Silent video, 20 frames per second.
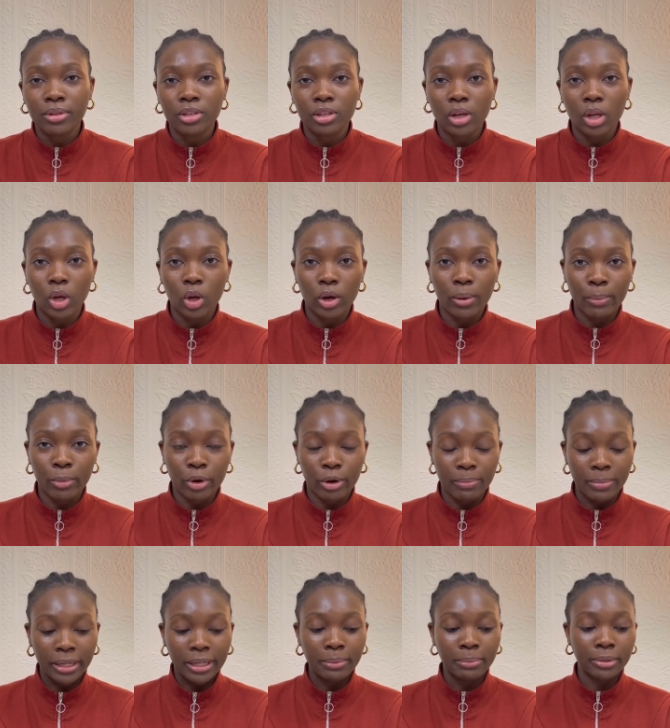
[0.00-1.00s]
to a lot more
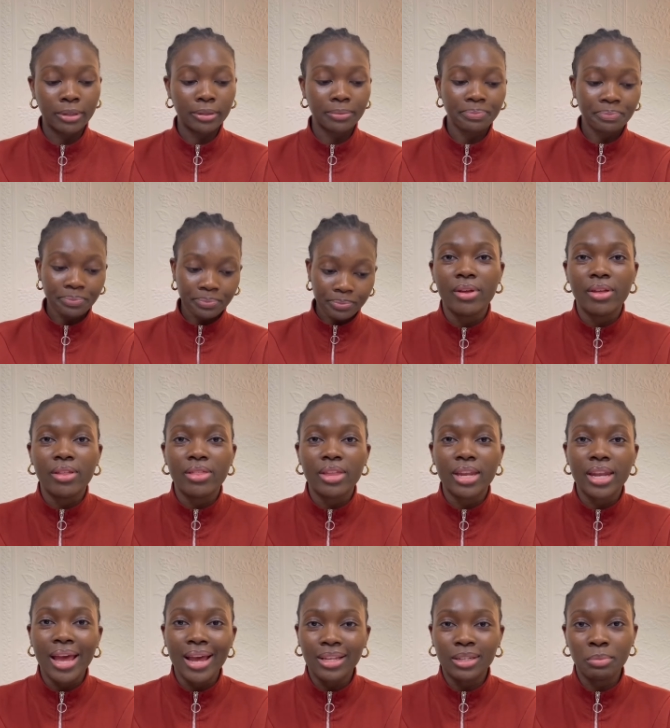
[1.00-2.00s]
people. The
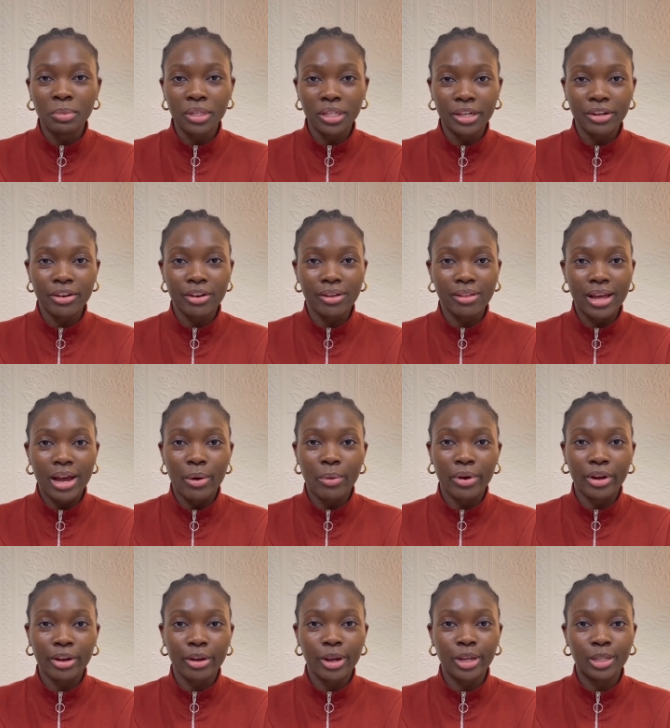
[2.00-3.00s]
next material that we're
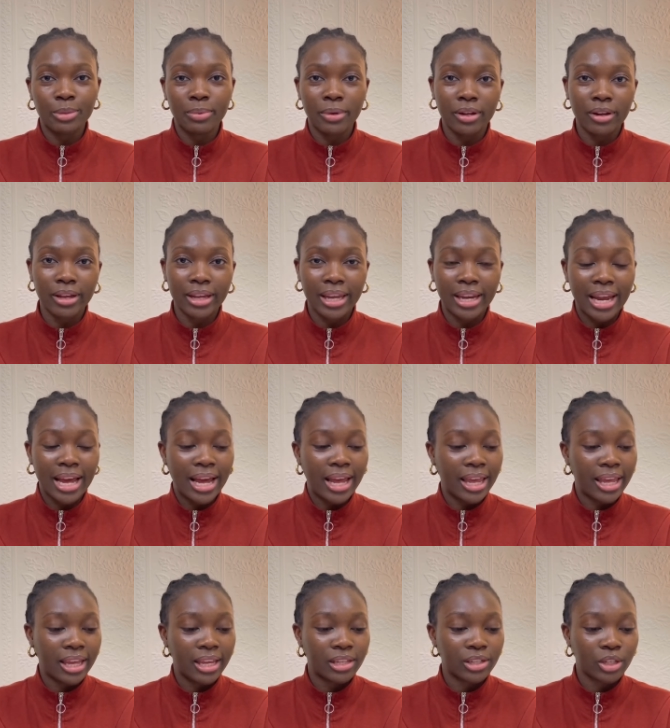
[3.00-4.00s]
going to be looking at
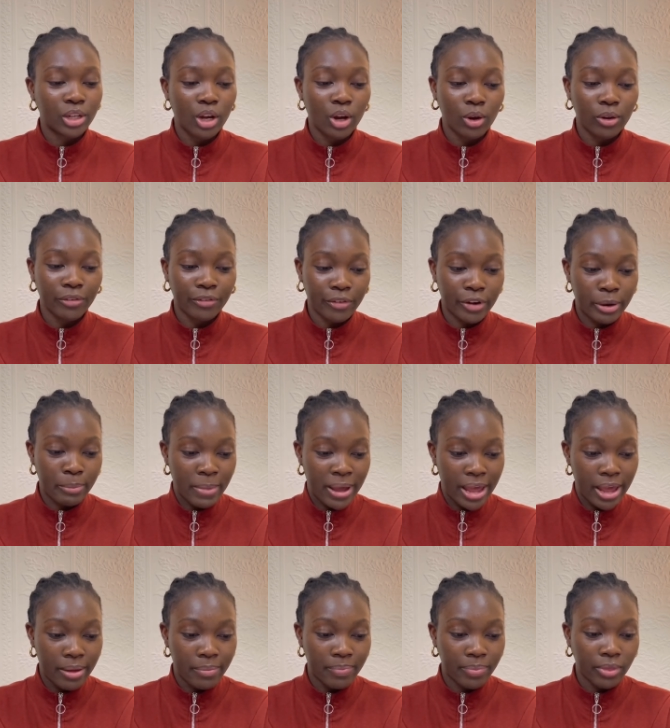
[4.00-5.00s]
is gold
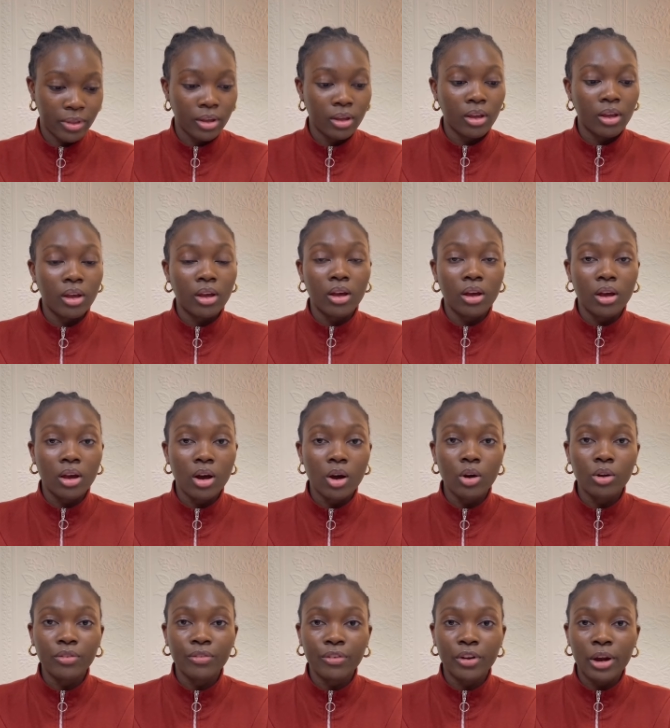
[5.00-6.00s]
vermeil.
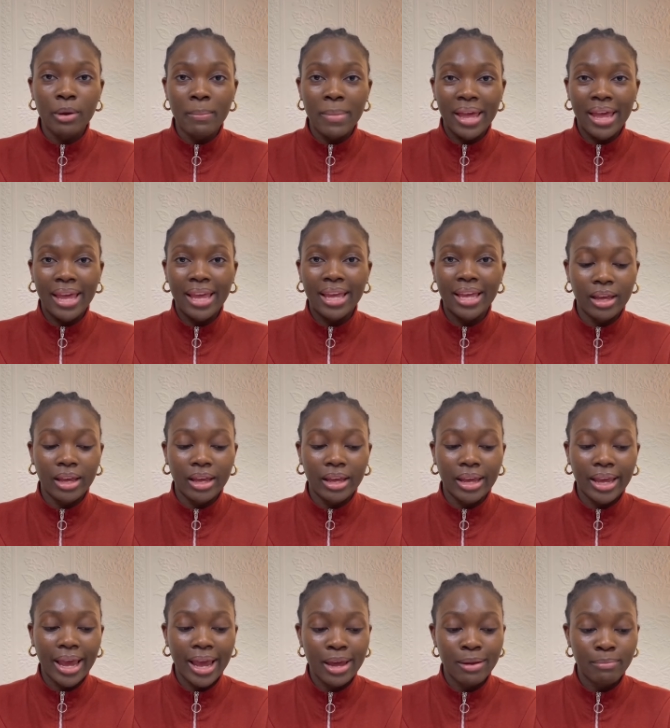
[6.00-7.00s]
Gold vermeil
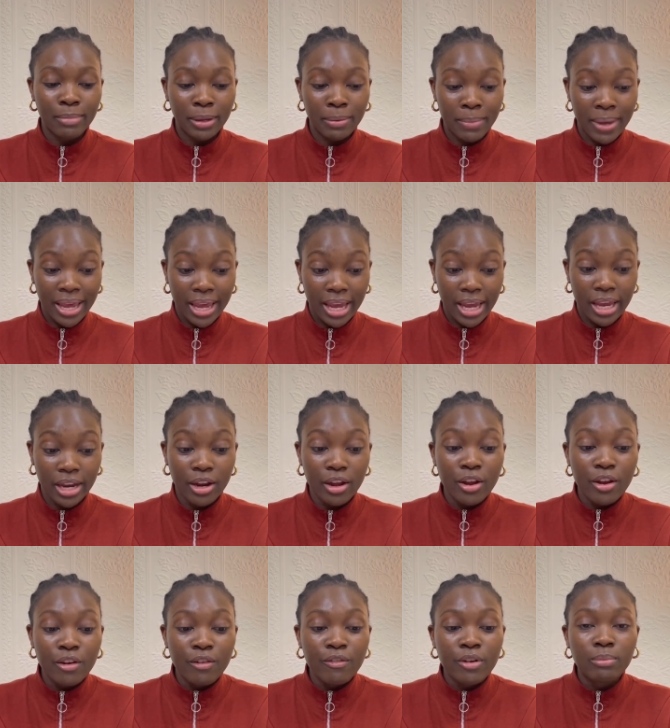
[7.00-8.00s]
can be made
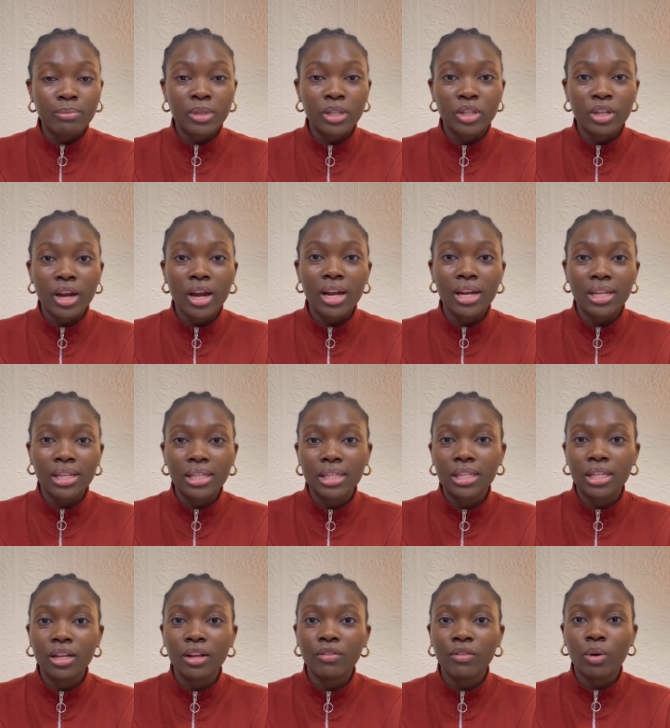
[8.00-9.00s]
from sterling
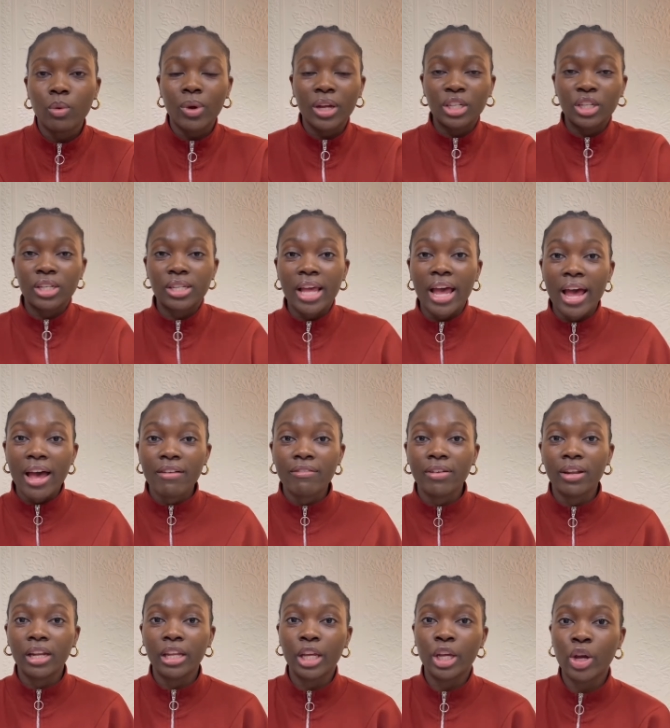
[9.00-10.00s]
silver, which is
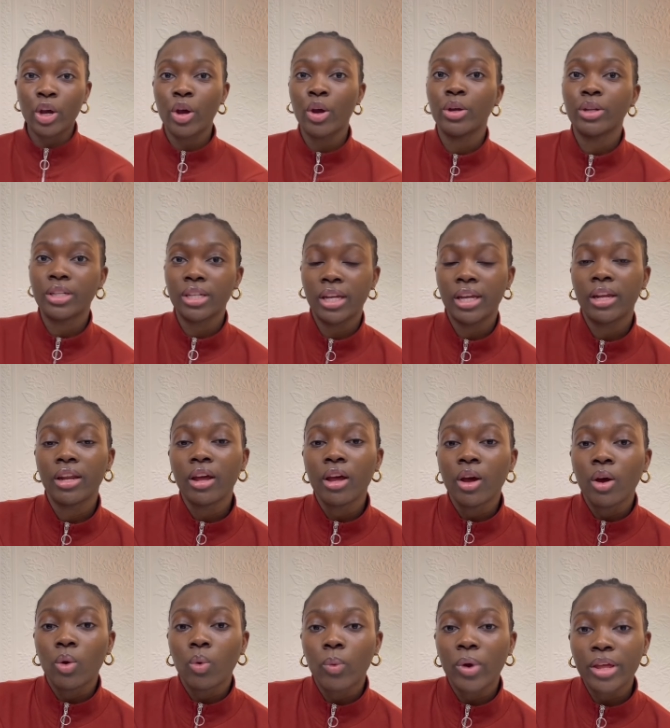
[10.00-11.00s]
heavily coated
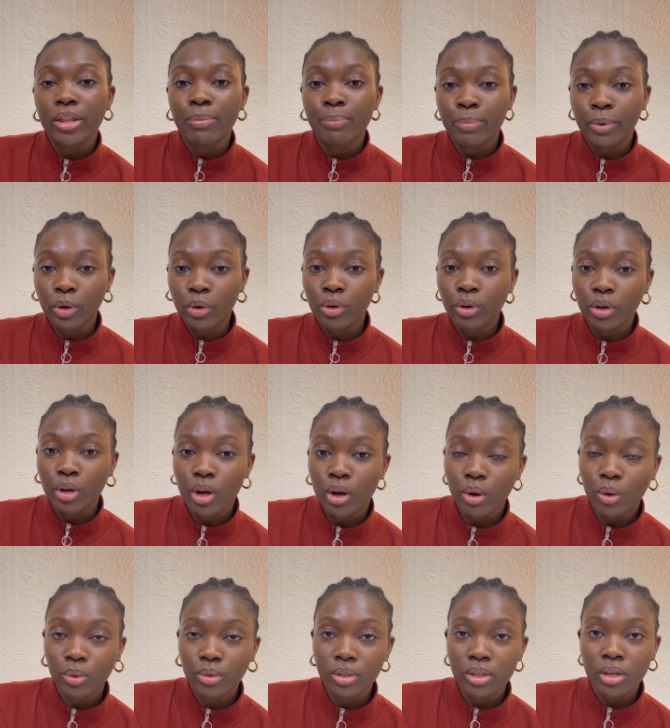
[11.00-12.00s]
with pure
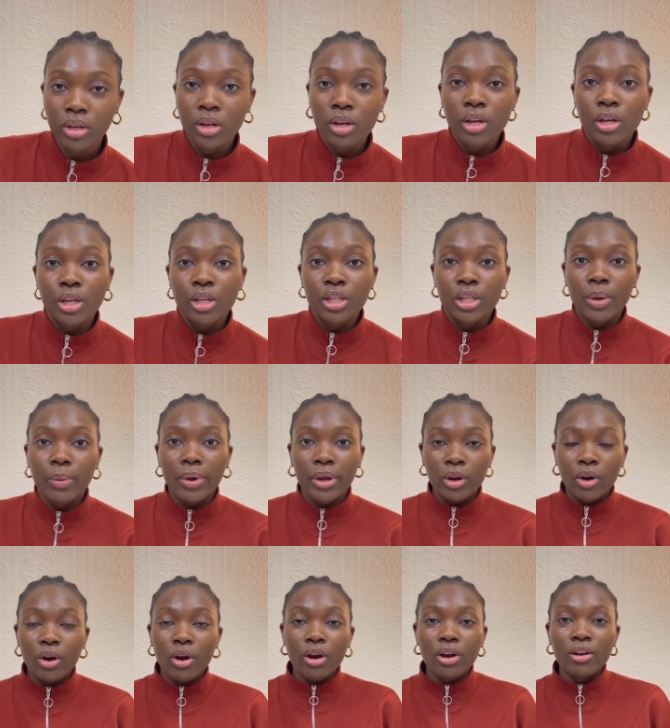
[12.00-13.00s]
gold. So in
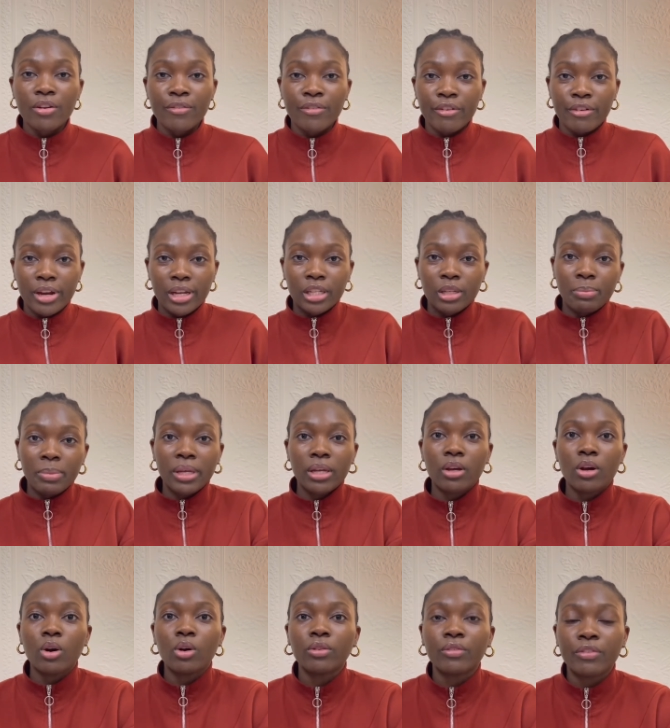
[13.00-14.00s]
order for it to be
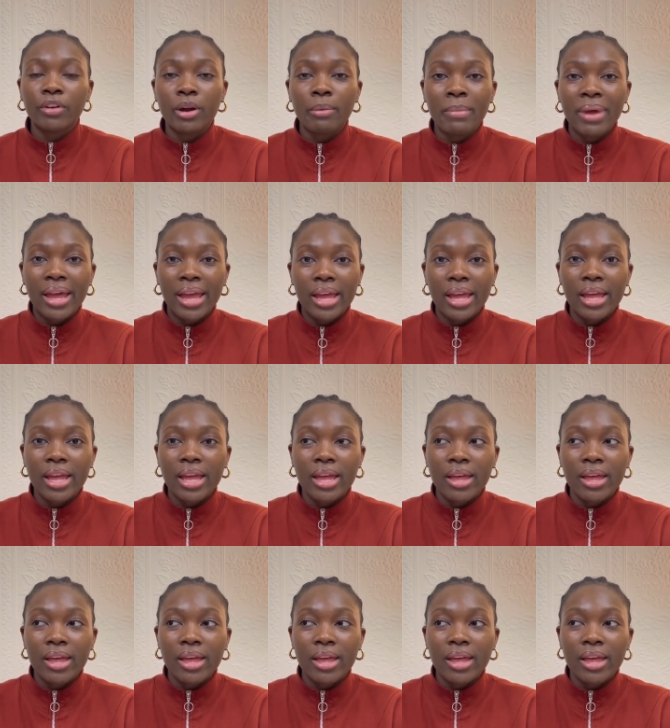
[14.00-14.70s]
gold vermeil,